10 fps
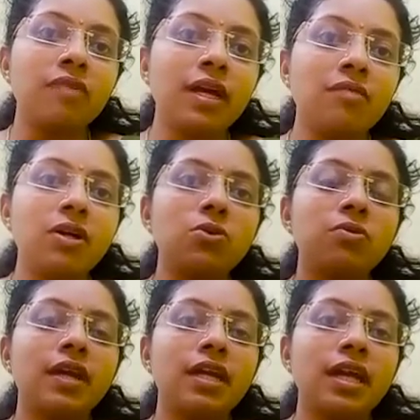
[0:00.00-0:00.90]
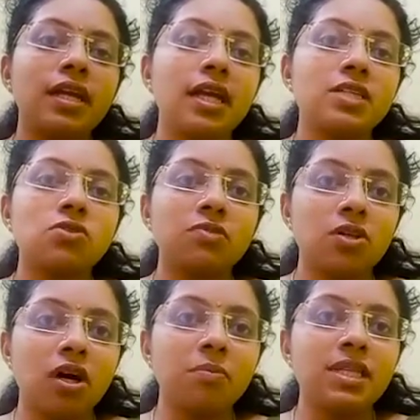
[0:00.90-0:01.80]
21 to 28 days of
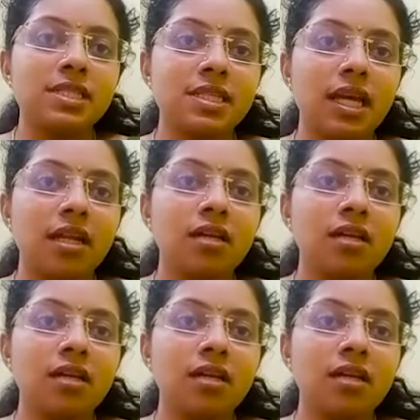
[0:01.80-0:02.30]
the normal skin.